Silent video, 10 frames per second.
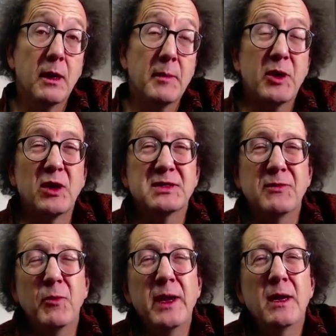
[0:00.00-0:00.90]
Because
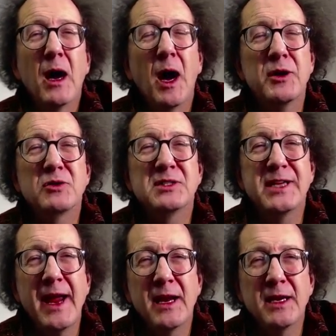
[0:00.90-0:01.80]
if we
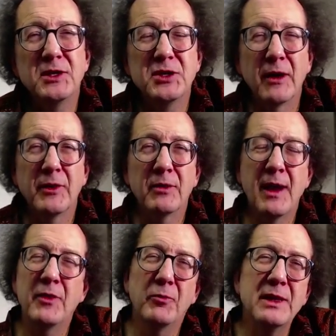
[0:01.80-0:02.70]
understand each other
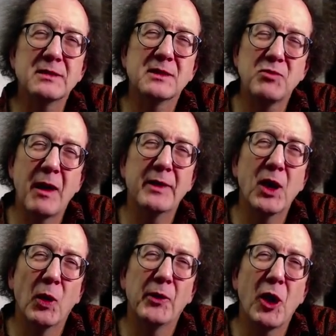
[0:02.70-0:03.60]
and the reasons why we
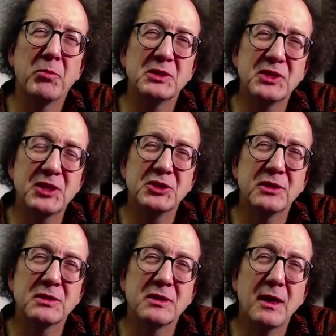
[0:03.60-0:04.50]
hold our
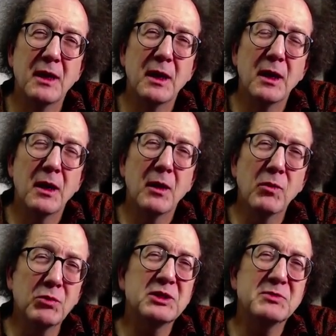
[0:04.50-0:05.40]
positions,
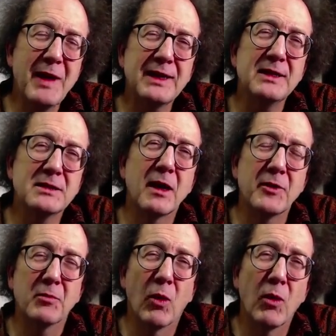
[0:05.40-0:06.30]
we'll respect each other
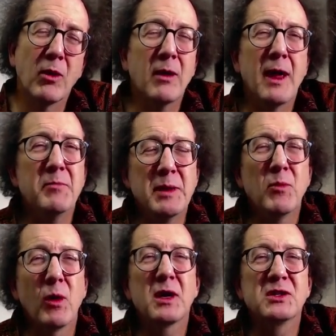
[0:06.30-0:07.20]
more and be
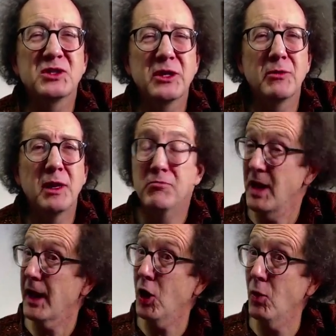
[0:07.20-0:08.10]
more considerate.
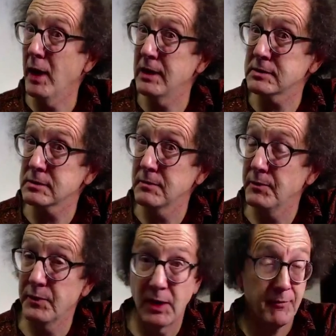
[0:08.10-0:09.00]
Not always.
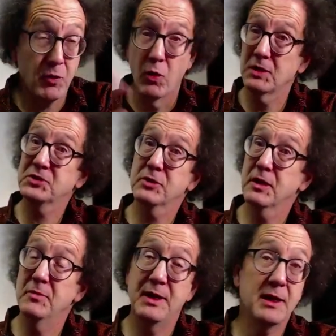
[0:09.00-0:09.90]
Of course, there are going
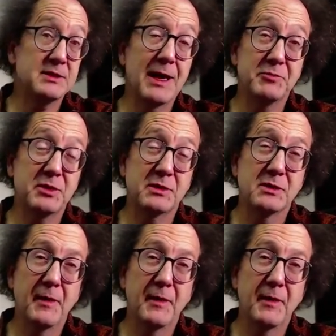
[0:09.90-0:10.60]
to be exceptions.